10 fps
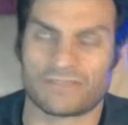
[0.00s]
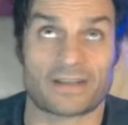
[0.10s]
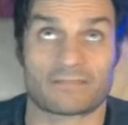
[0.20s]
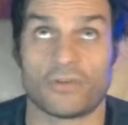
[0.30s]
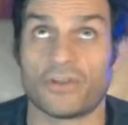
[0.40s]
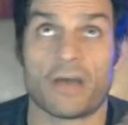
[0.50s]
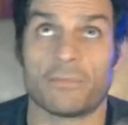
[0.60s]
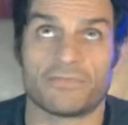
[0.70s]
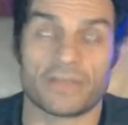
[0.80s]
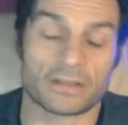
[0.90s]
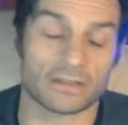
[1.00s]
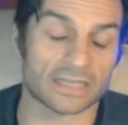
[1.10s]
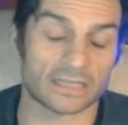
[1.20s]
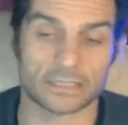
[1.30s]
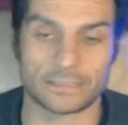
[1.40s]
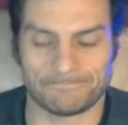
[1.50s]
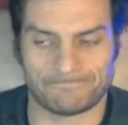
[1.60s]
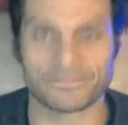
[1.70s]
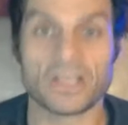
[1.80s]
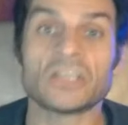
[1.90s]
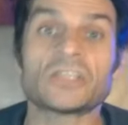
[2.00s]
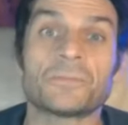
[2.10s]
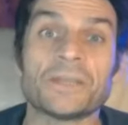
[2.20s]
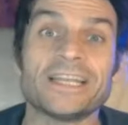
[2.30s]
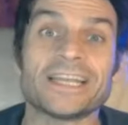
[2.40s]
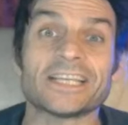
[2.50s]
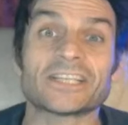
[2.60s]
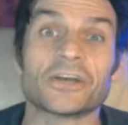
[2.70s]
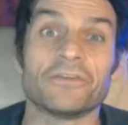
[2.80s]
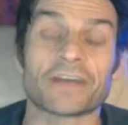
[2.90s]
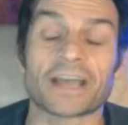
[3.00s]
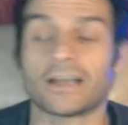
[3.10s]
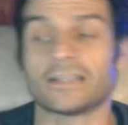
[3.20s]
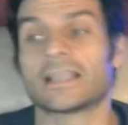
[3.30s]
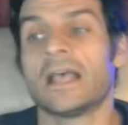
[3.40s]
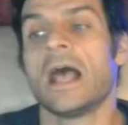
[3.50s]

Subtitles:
In fact, unarmored vehicles, actually. Speed is cover, guys.